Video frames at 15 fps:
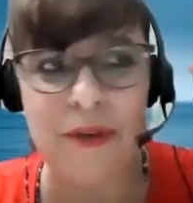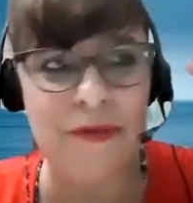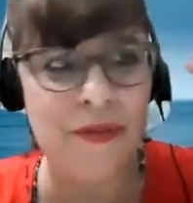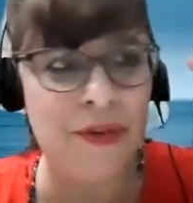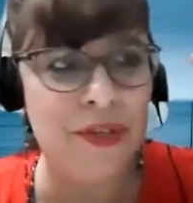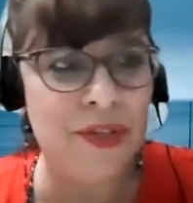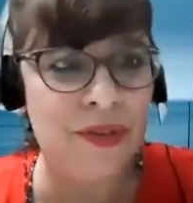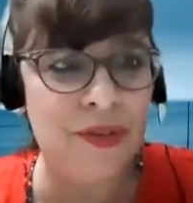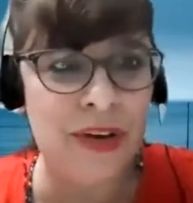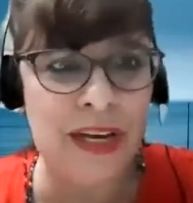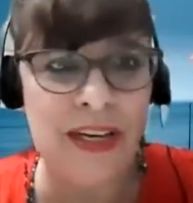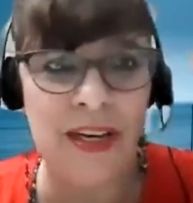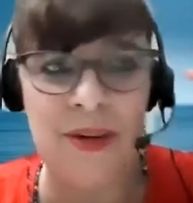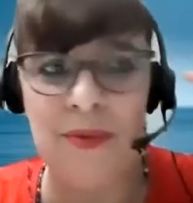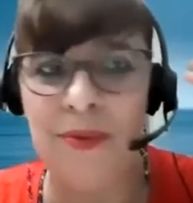are
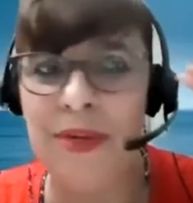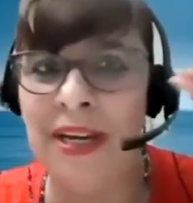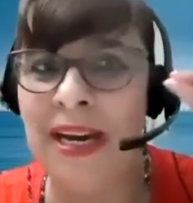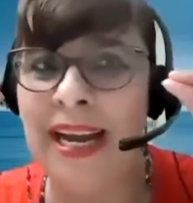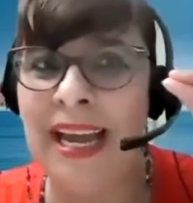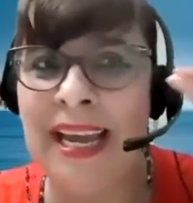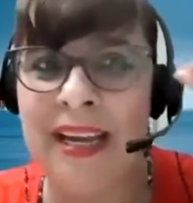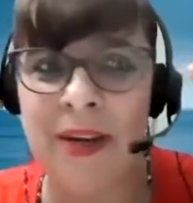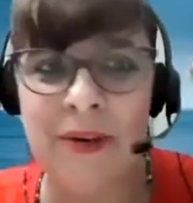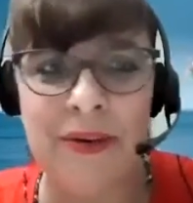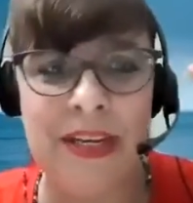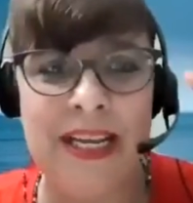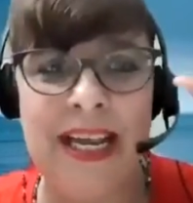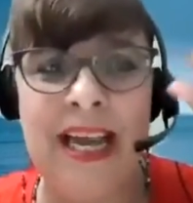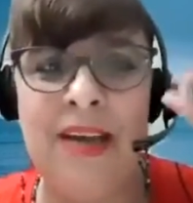frustrated, we are
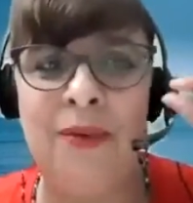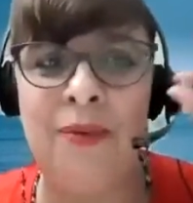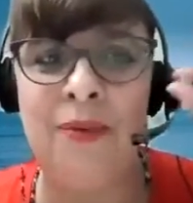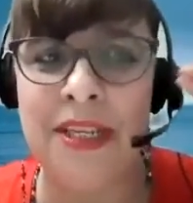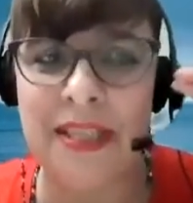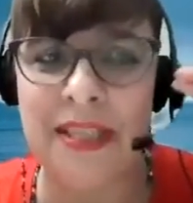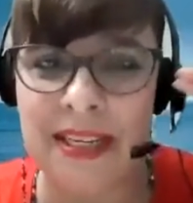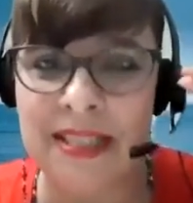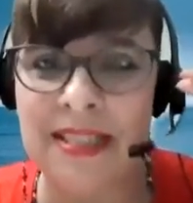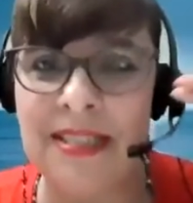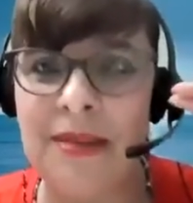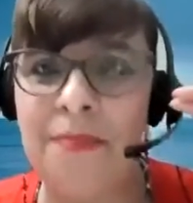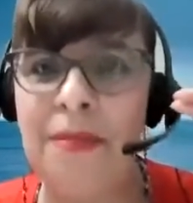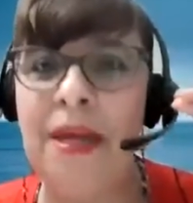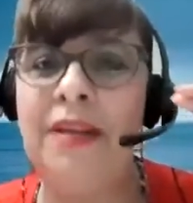angry, and we need
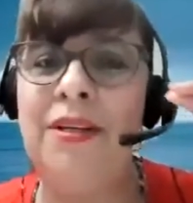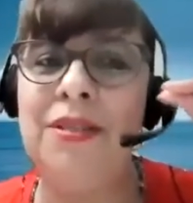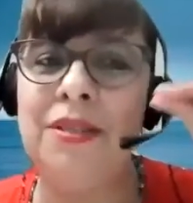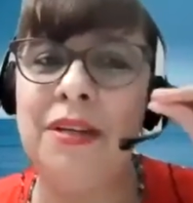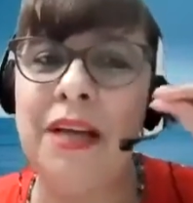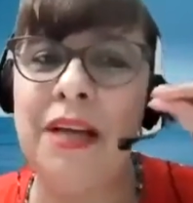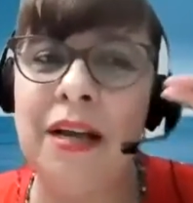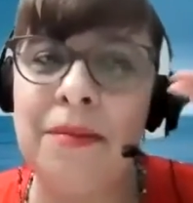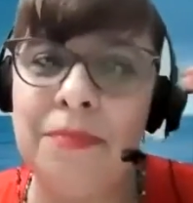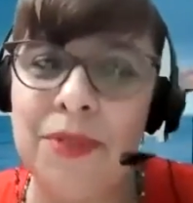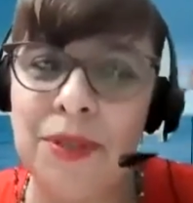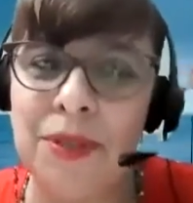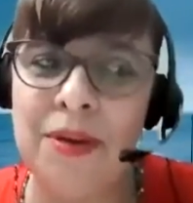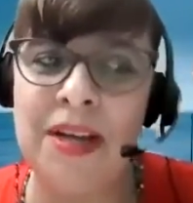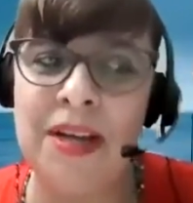somebody to come
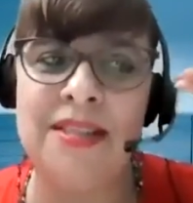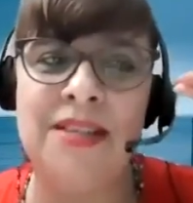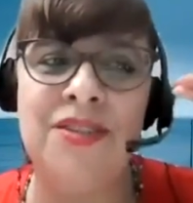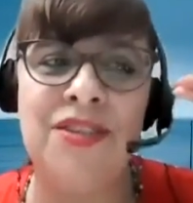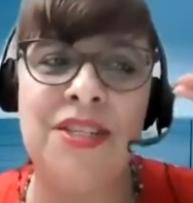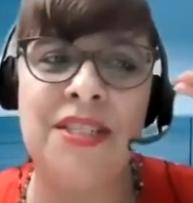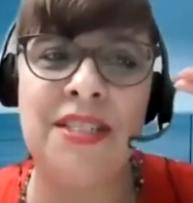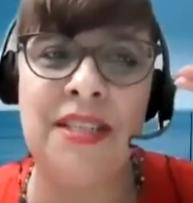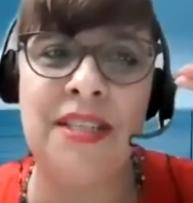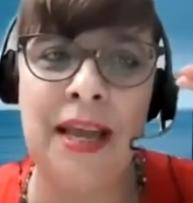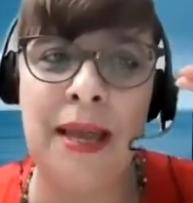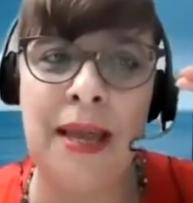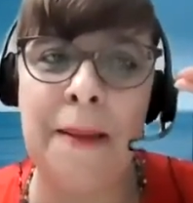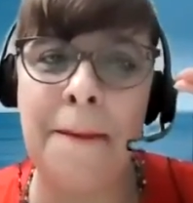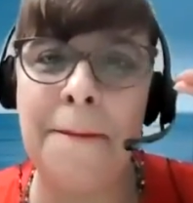to us and just
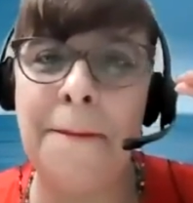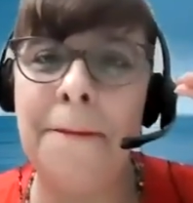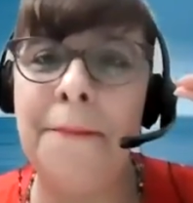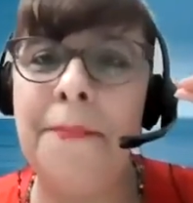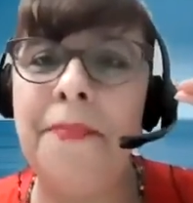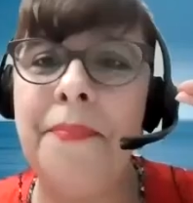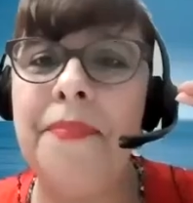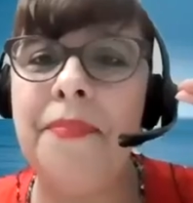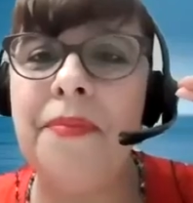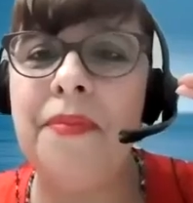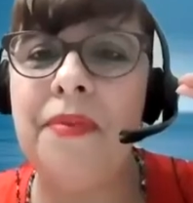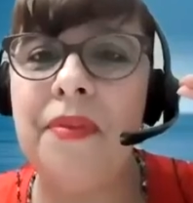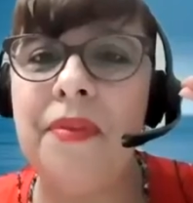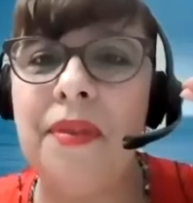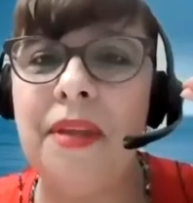say,
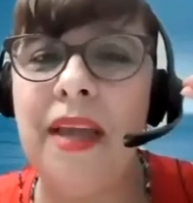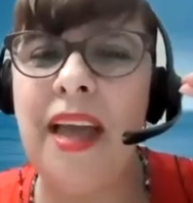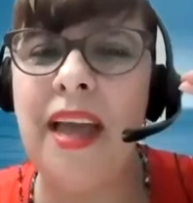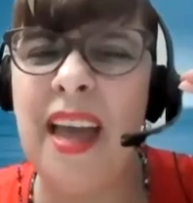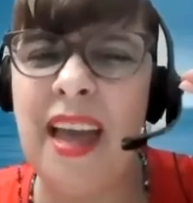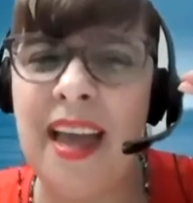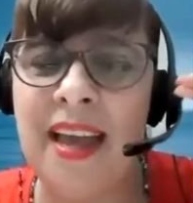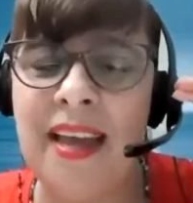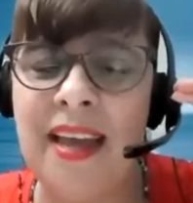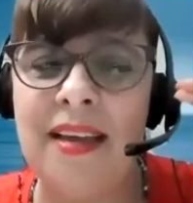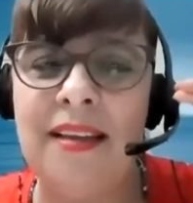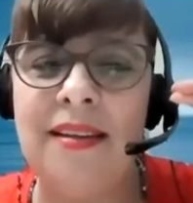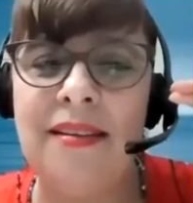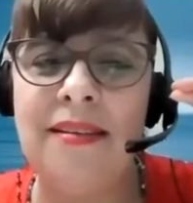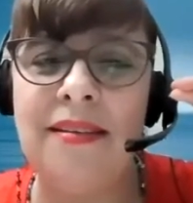hey,
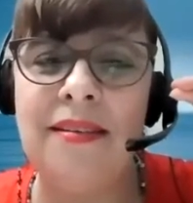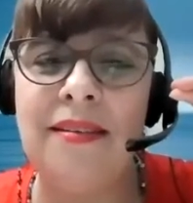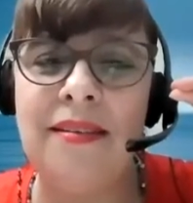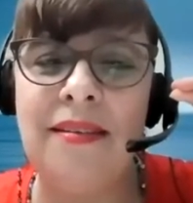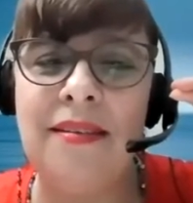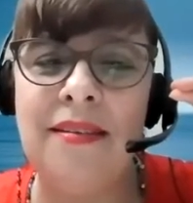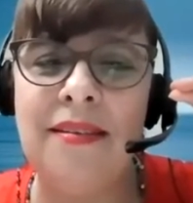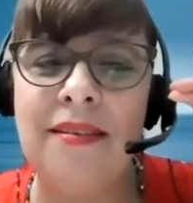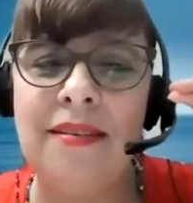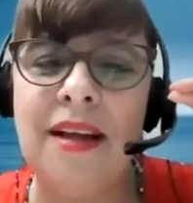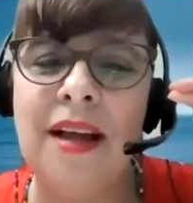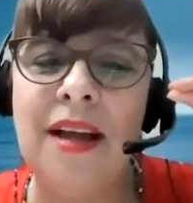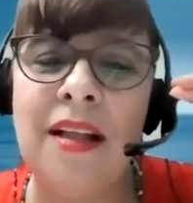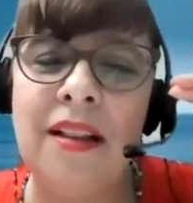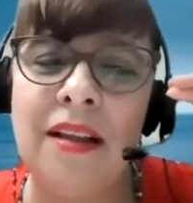
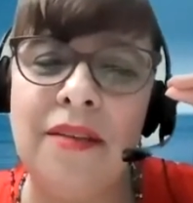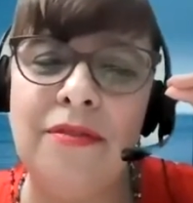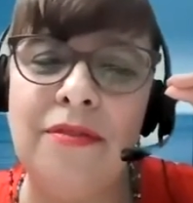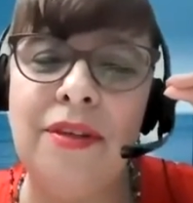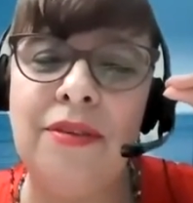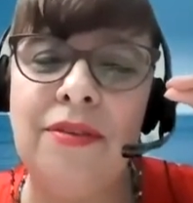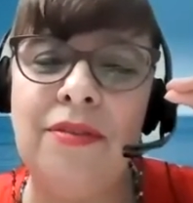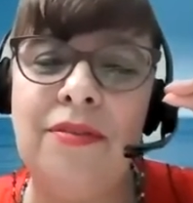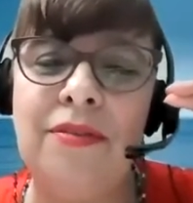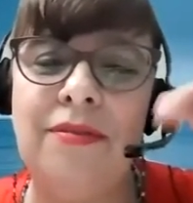I love you.